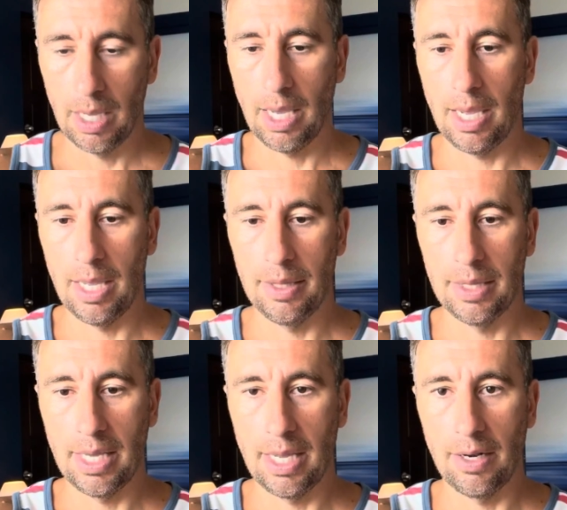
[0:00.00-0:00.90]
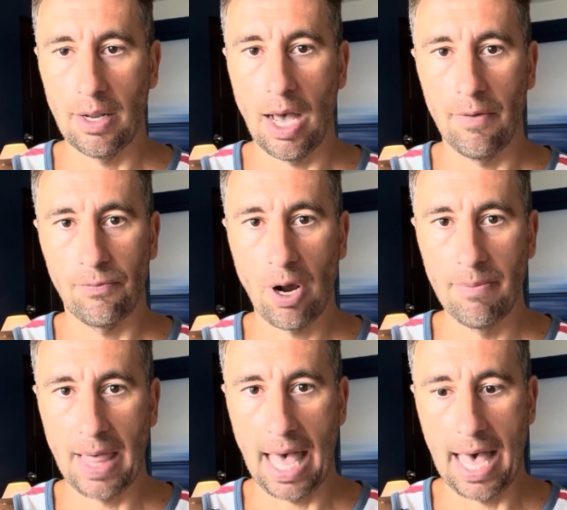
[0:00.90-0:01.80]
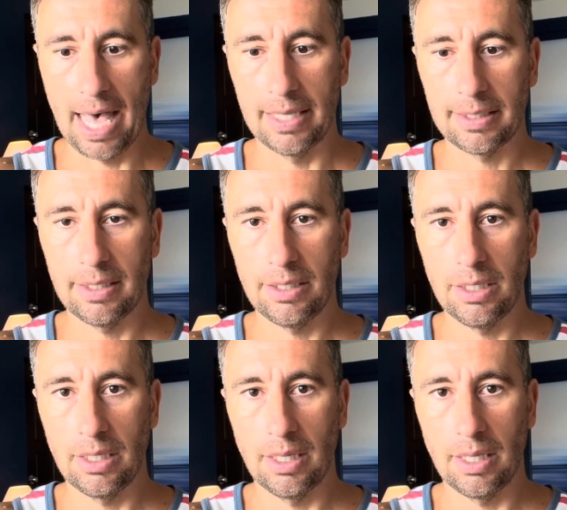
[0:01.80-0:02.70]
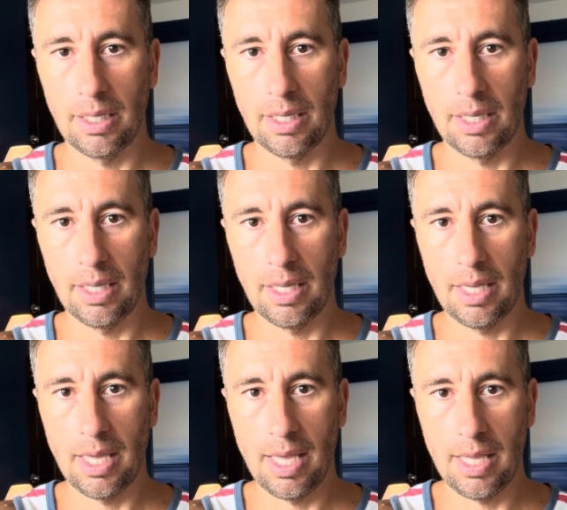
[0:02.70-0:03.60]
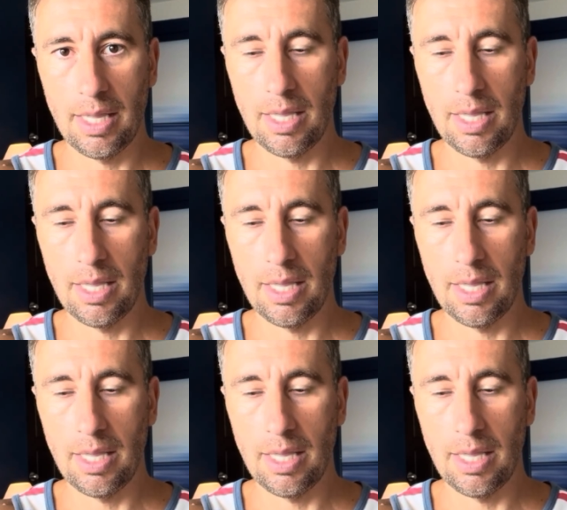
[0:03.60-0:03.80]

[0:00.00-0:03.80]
and then from that, it